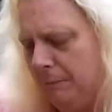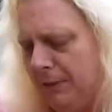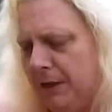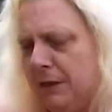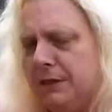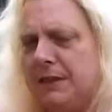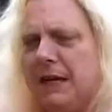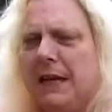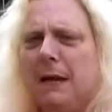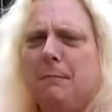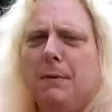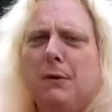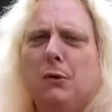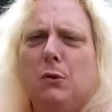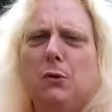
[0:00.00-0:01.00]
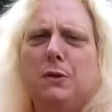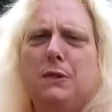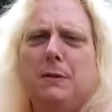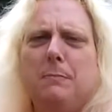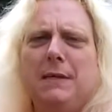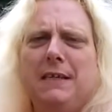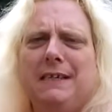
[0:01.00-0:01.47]
because I have been hurt
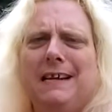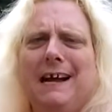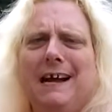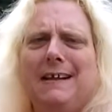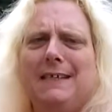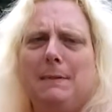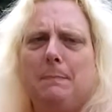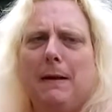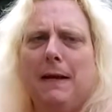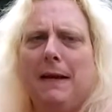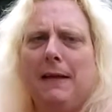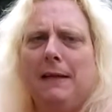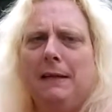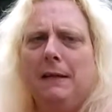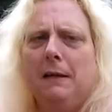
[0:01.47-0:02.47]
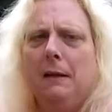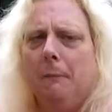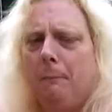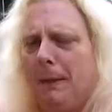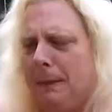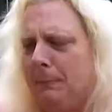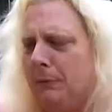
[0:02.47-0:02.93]
so many times by
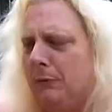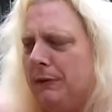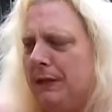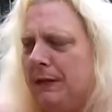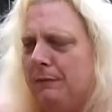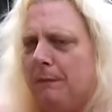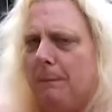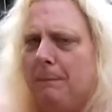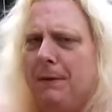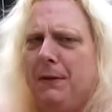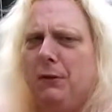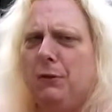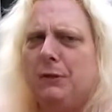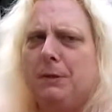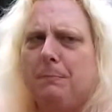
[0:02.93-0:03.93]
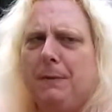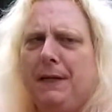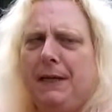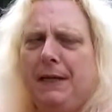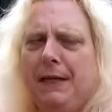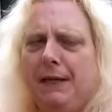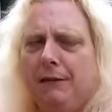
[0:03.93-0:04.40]
people that have appeared to
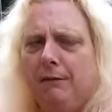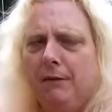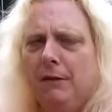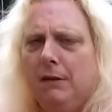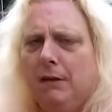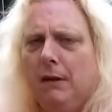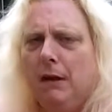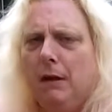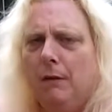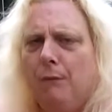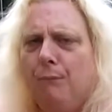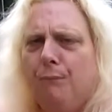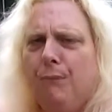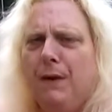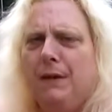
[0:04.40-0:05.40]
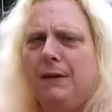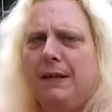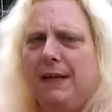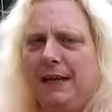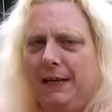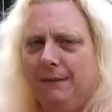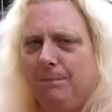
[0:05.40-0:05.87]
be
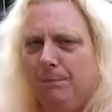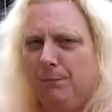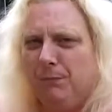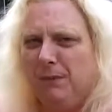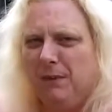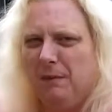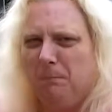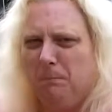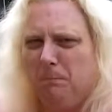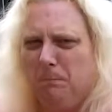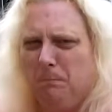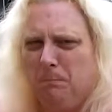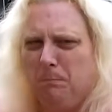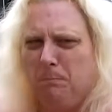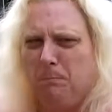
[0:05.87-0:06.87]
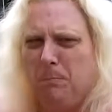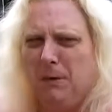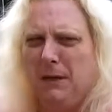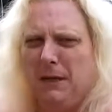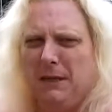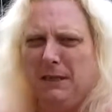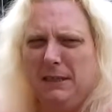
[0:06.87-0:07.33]
friendly,
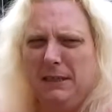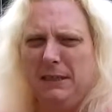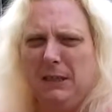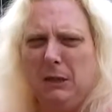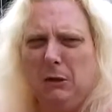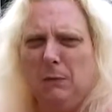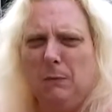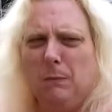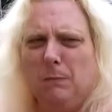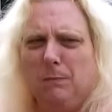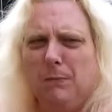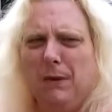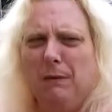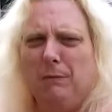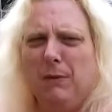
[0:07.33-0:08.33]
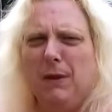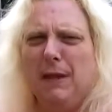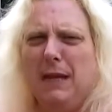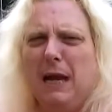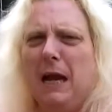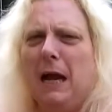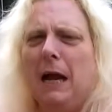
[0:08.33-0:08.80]
but they
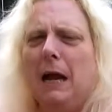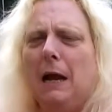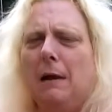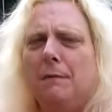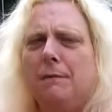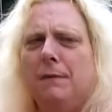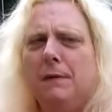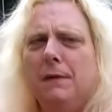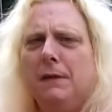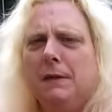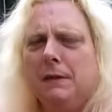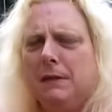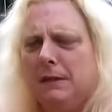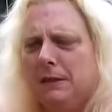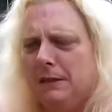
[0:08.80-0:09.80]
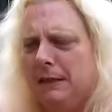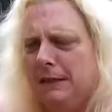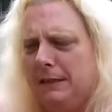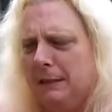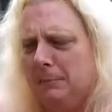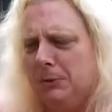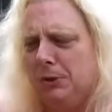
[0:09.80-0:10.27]
really have
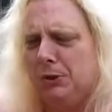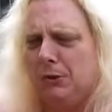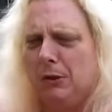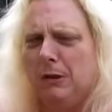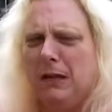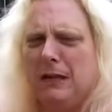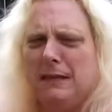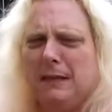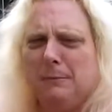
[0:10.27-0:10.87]
they demonstrate a lot